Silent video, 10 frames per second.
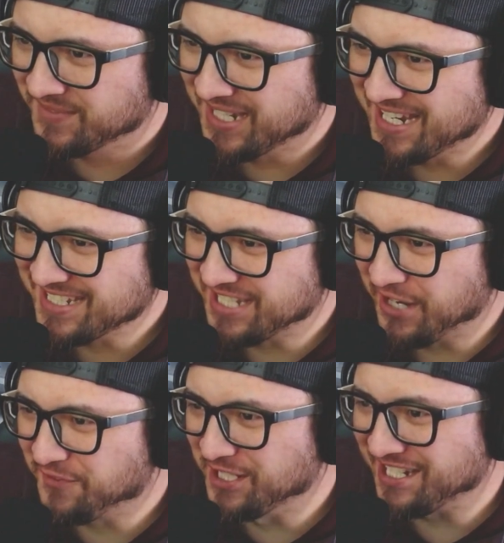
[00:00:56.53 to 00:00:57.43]
This is
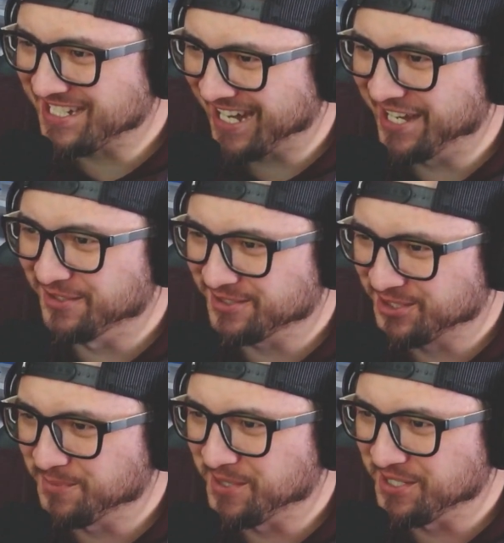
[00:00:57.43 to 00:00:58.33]
definitely a Kale
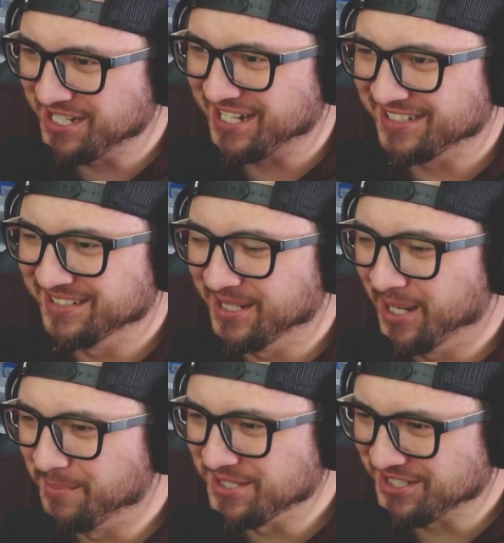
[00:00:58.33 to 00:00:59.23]
super attack,
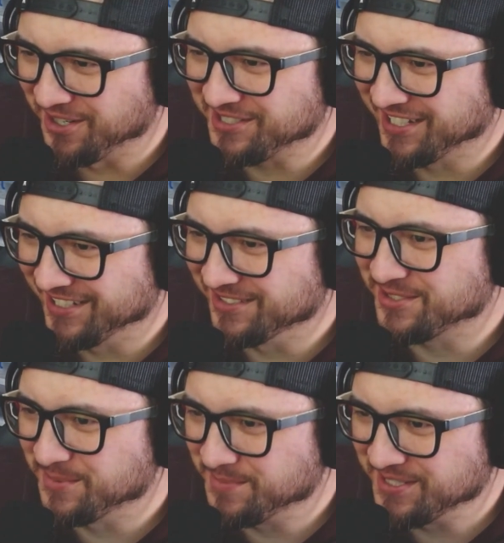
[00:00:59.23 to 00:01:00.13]
a Berserk Kale
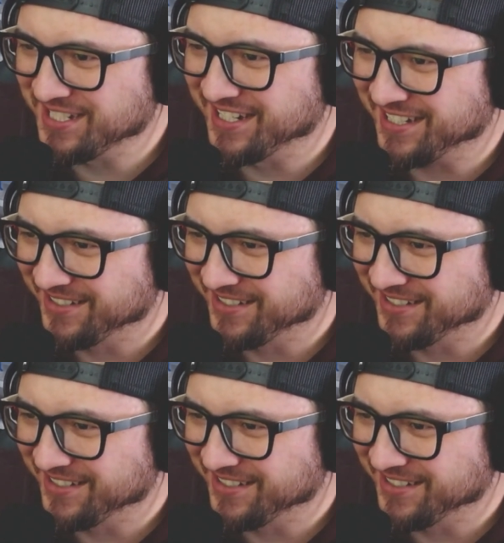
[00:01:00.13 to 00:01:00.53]
super attack. All